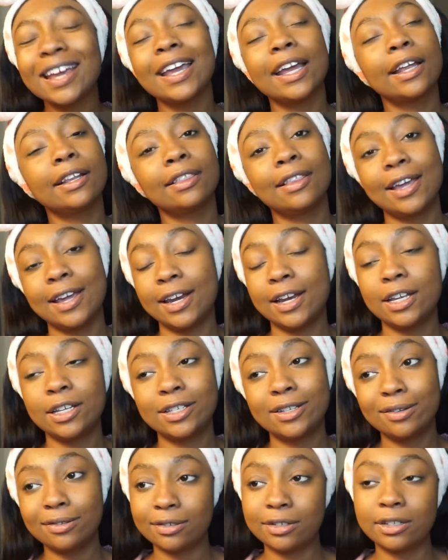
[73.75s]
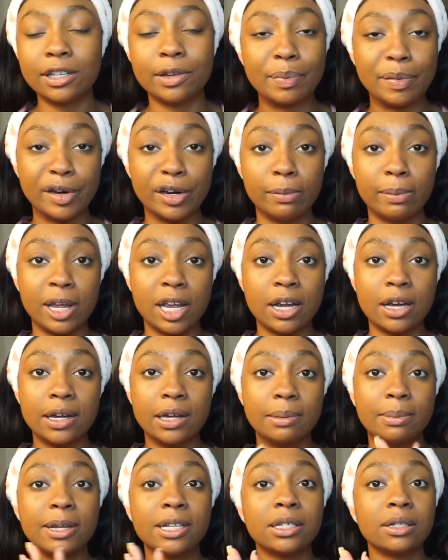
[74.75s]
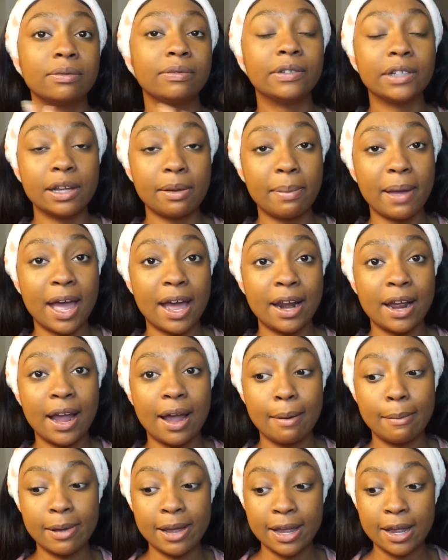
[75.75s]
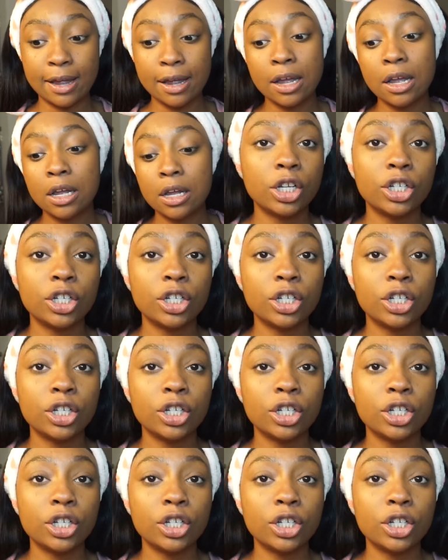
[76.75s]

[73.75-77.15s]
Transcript: And ladies, don't sleep in your makeup. It's a really bad habit.